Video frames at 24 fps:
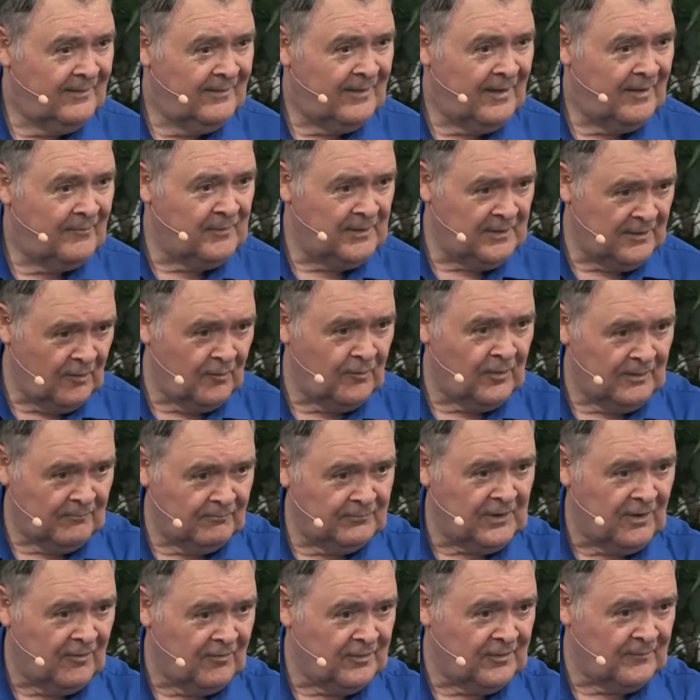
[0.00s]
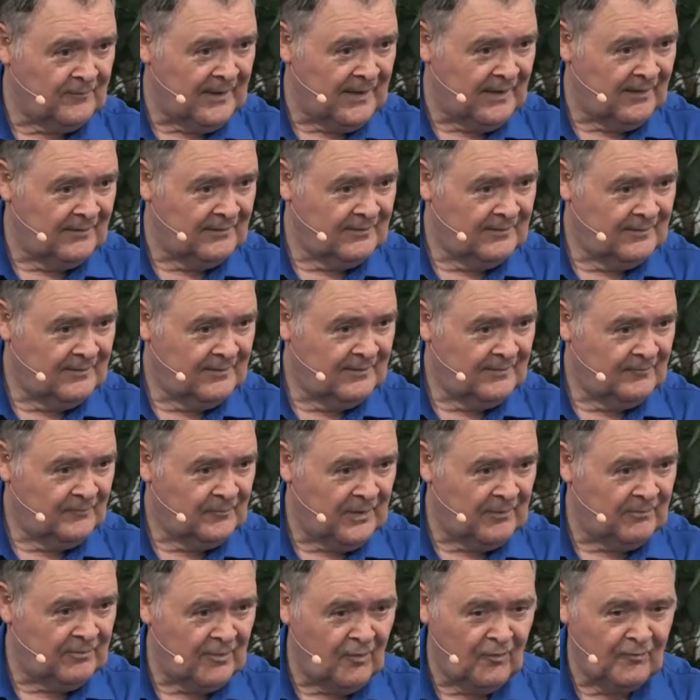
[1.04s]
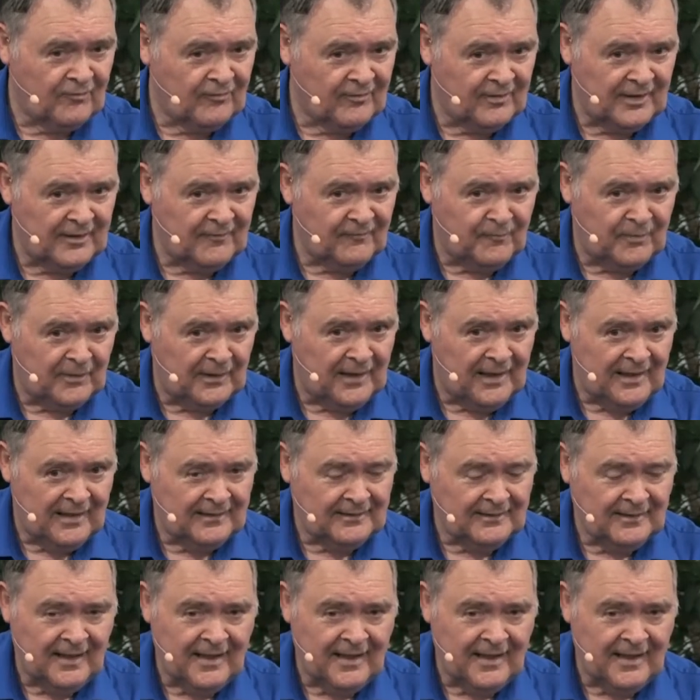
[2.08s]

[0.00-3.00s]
Let me know what I'm talking about. People are overly polite.